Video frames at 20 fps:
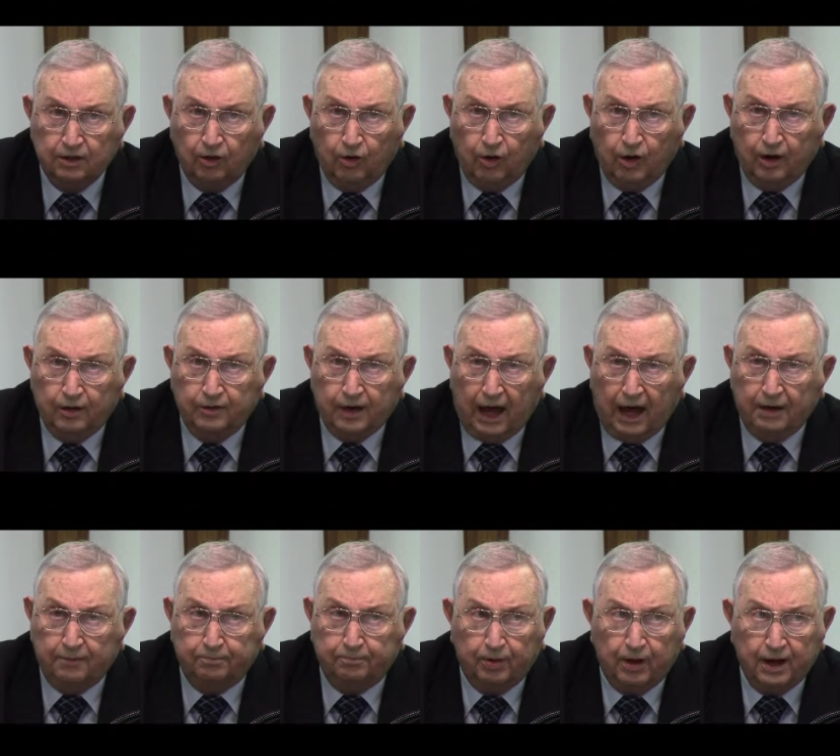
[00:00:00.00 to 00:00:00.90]
Lord,
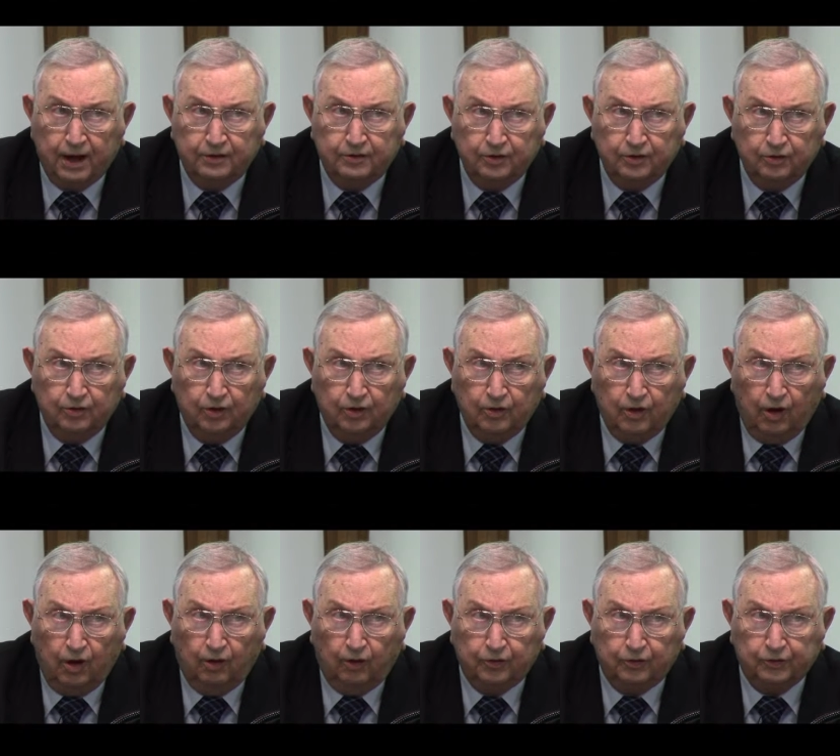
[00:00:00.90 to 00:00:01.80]
I pray too
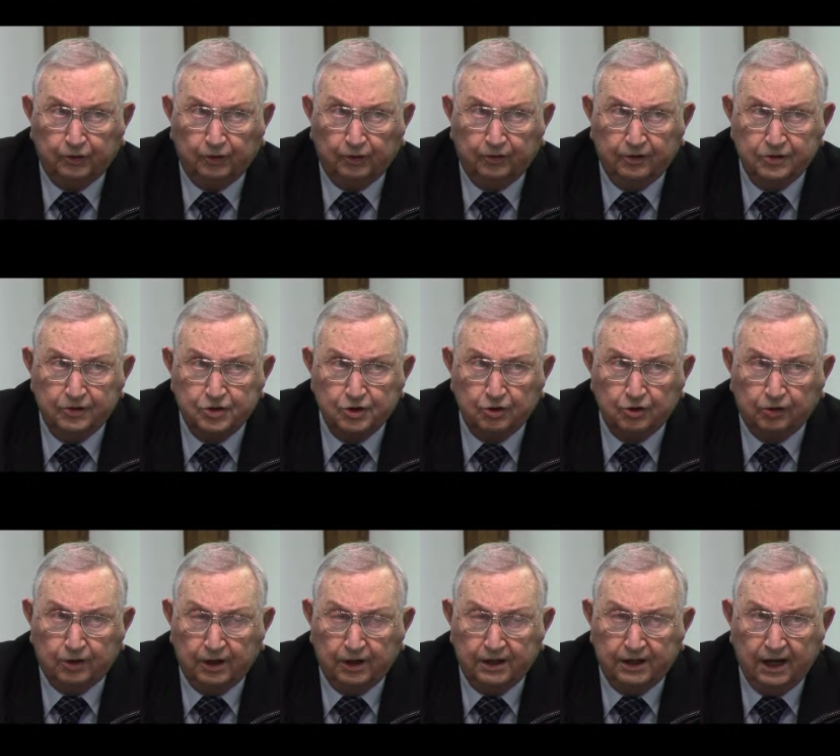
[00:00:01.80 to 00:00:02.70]
also that
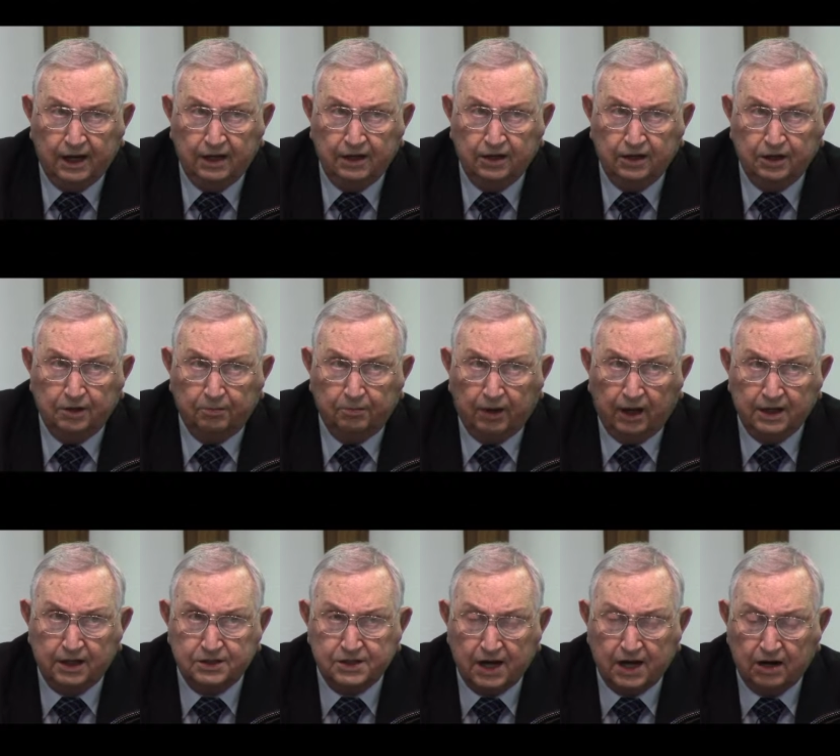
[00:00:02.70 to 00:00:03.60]
you'll continue to
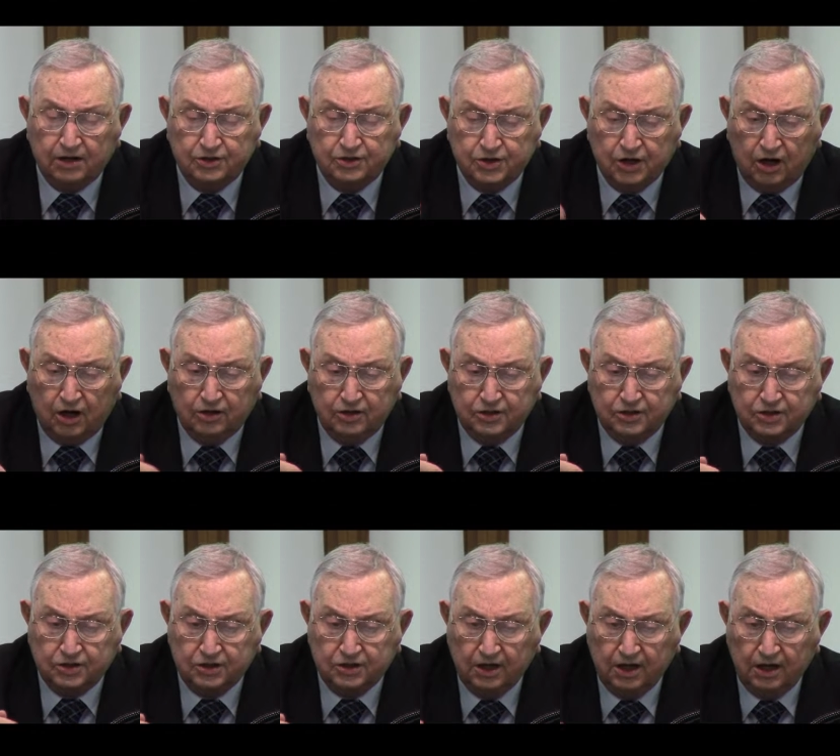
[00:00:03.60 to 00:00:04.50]
bless our
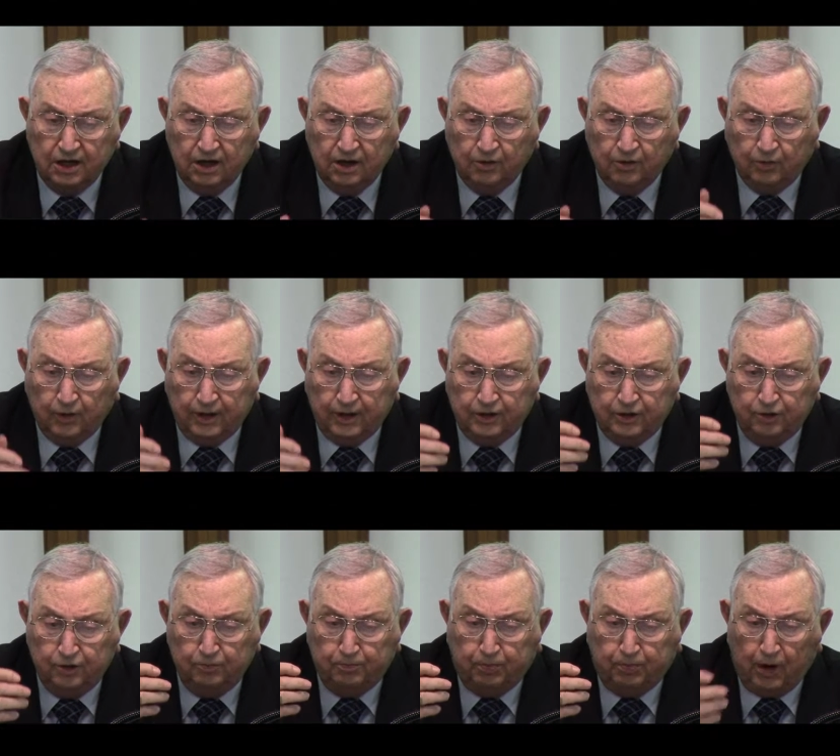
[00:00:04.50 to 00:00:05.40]
church. We
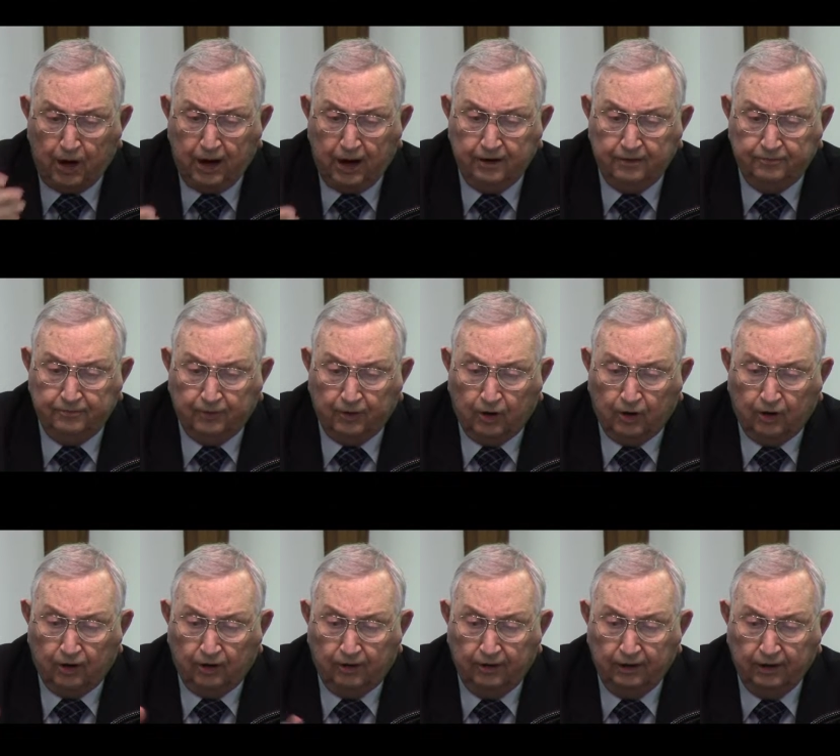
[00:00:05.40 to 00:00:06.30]
do pray
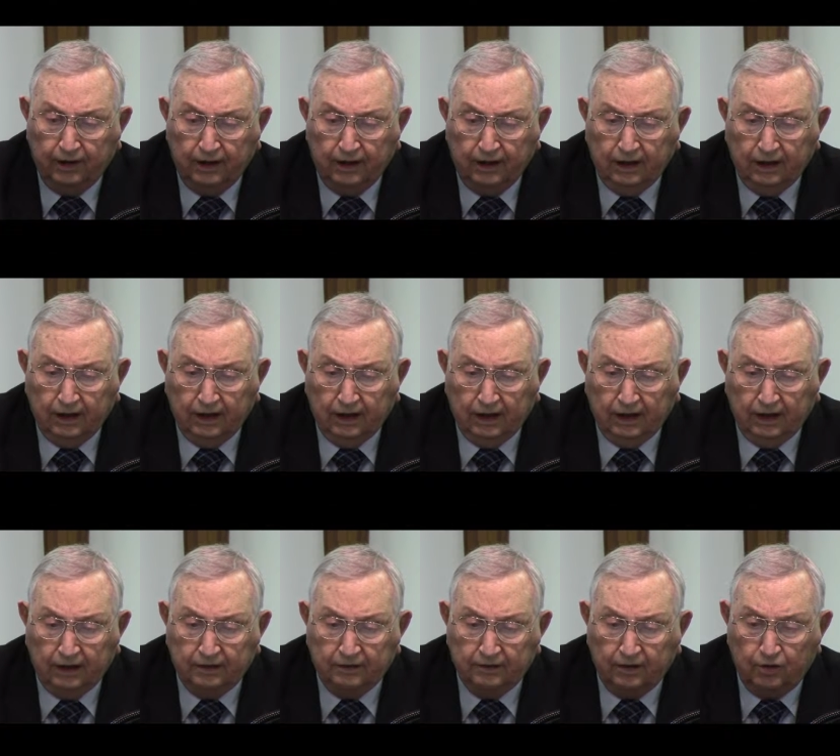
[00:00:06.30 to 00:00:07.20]
for
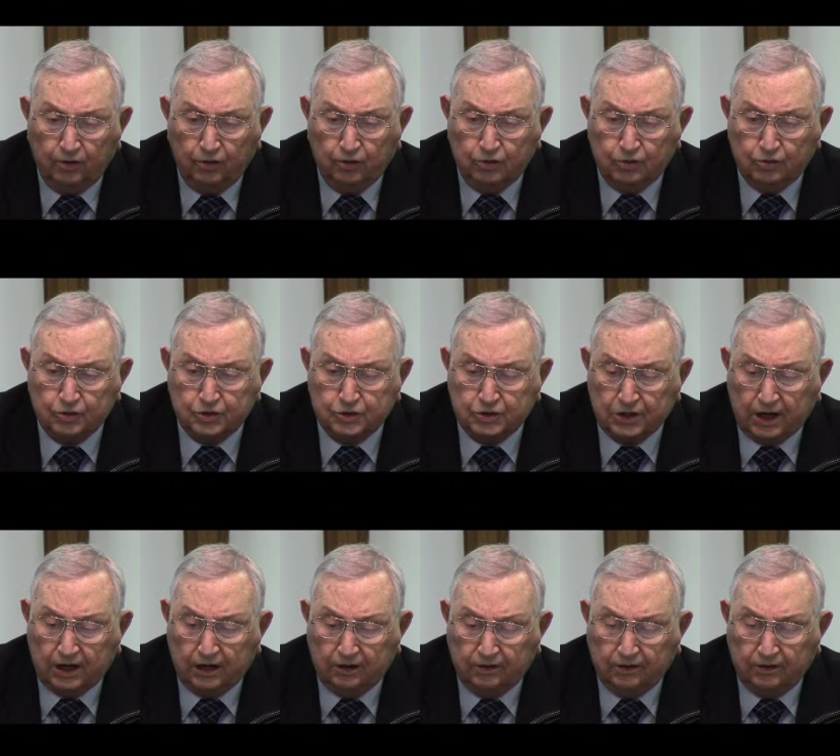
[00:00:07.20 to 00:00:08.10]
uh, those
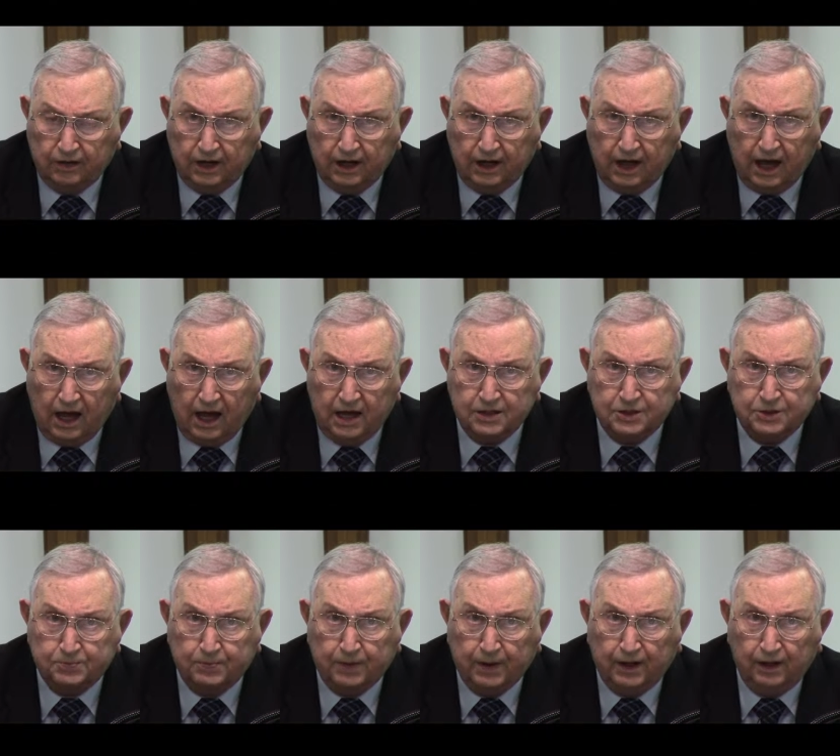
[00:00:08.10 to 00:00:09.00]
that are in the
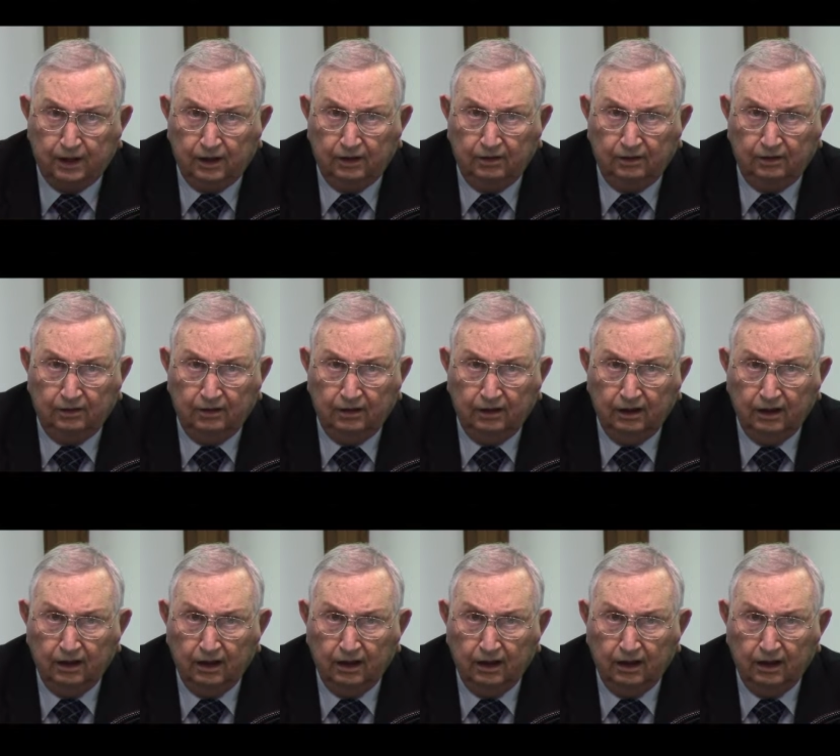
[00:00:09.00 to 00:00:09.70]
hospital.